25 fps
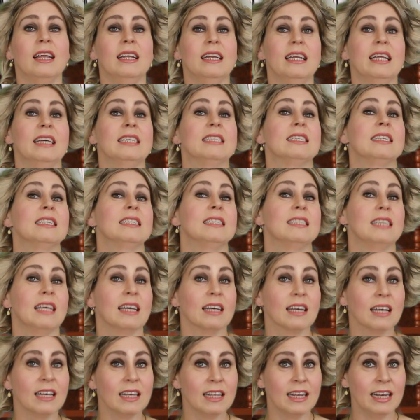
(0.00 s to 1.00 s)

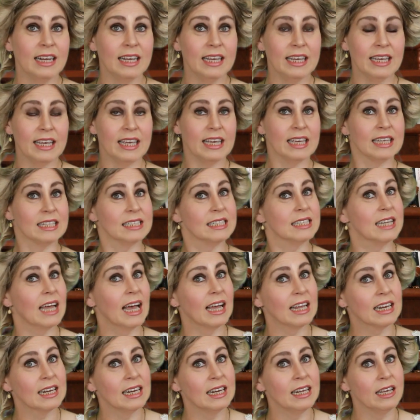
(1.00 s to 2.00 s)
necessarily
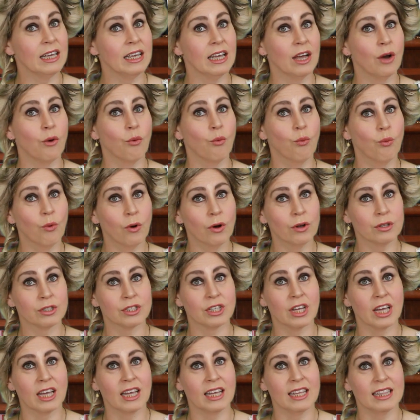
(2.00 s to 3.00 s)
exactly
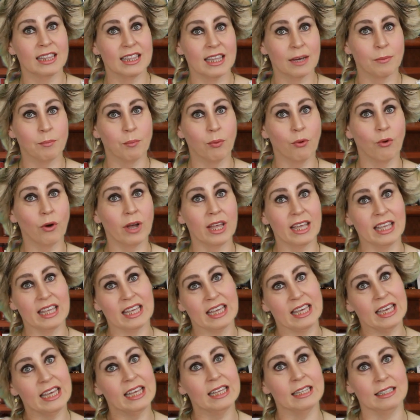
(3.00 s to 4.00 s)
what the boy
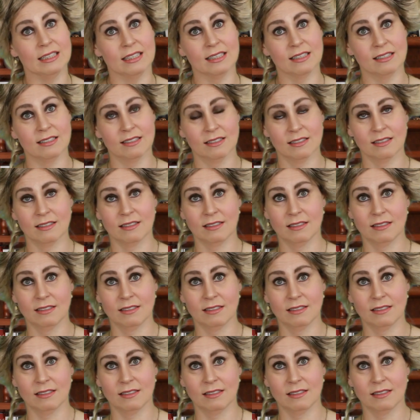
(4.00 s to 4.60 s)
is.